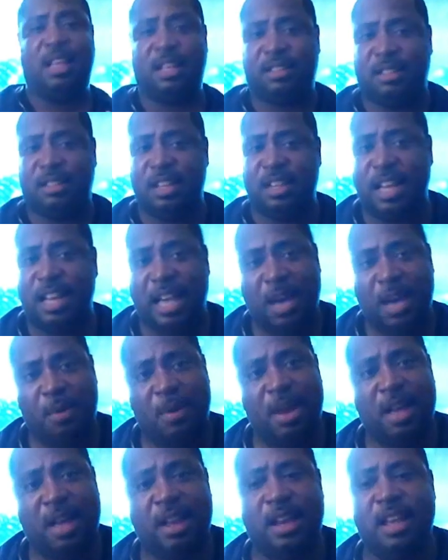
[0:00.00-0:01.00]
I said, I got
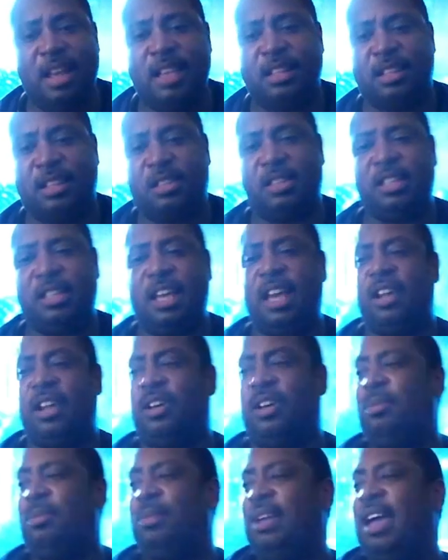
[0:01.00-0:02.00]
Wildlands because I got a
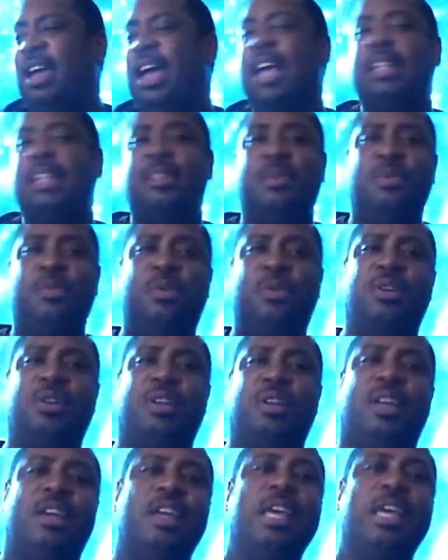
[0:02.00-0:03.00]
couple of guys at work
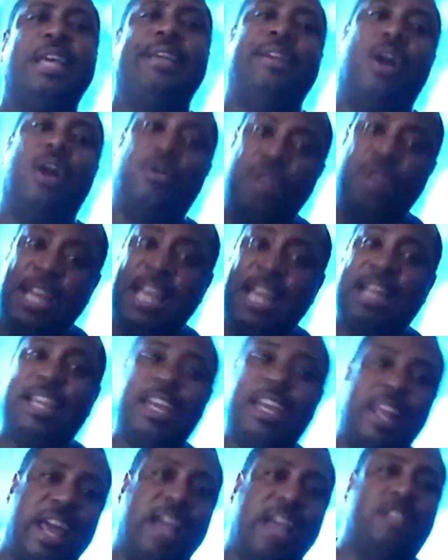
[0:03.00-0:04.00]
that y'all need to
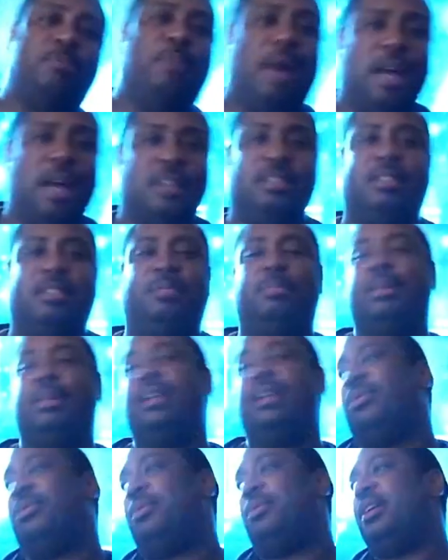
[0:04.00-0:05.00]
get Xboxes. But
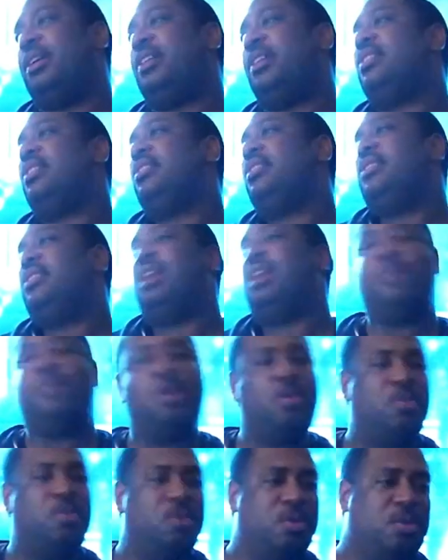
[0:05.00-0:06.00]
anyway, they
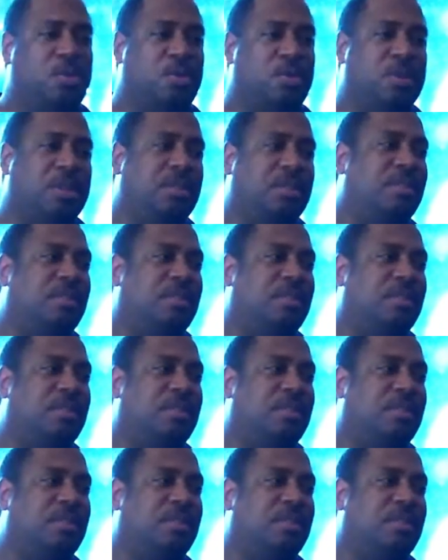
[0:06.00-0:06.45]
won't do it.